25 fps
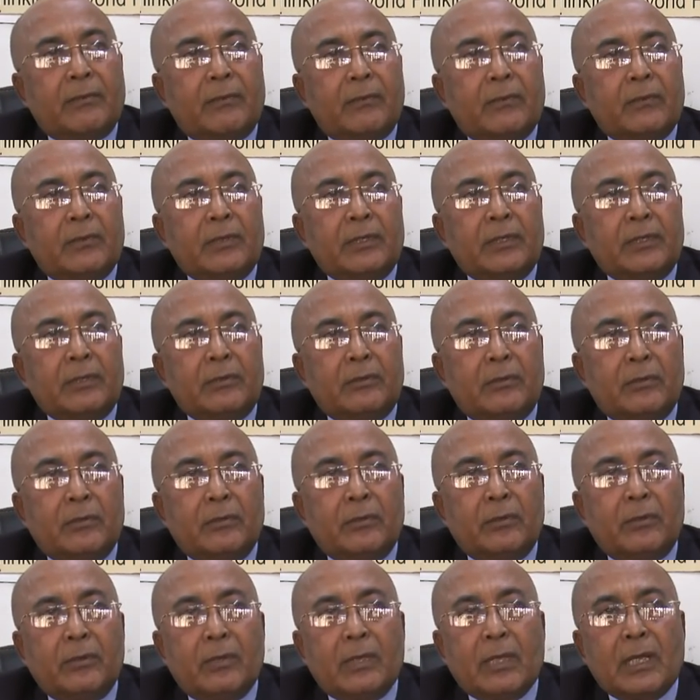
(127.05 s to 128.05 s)
we
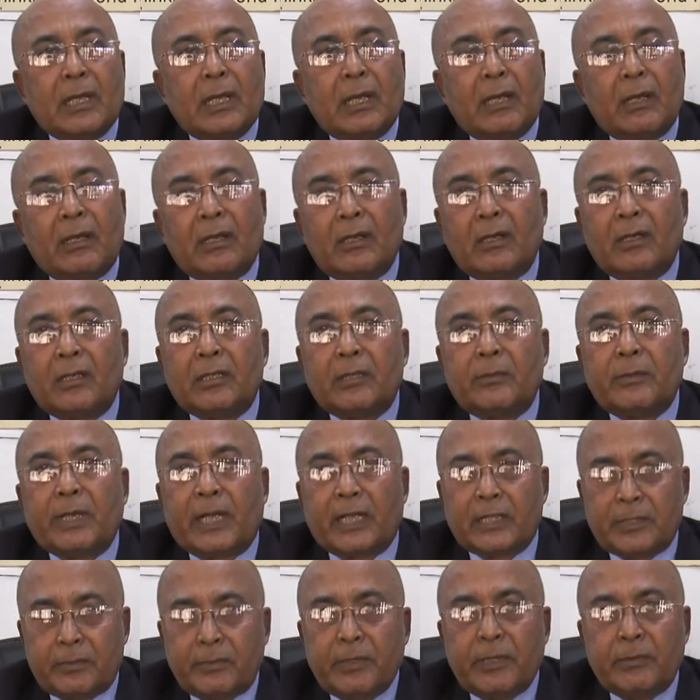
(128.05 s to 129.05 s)
do a lot of
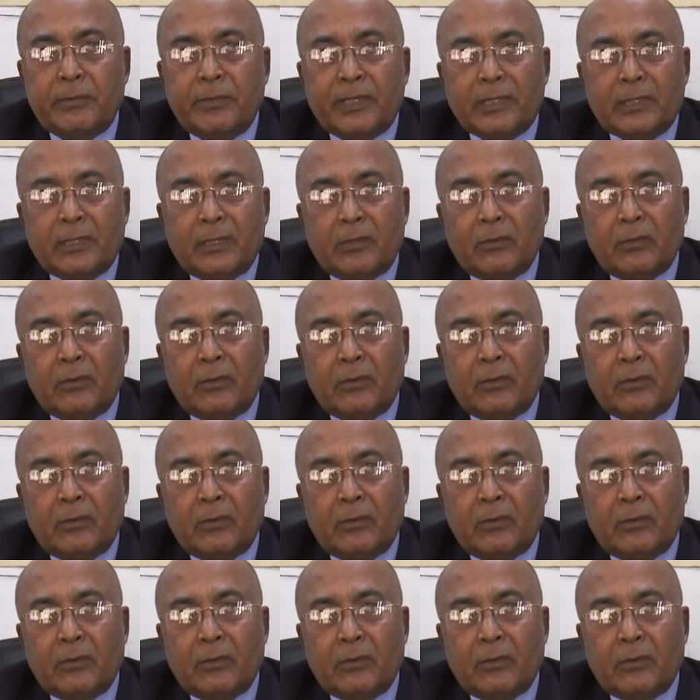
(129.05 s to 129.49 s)
experimental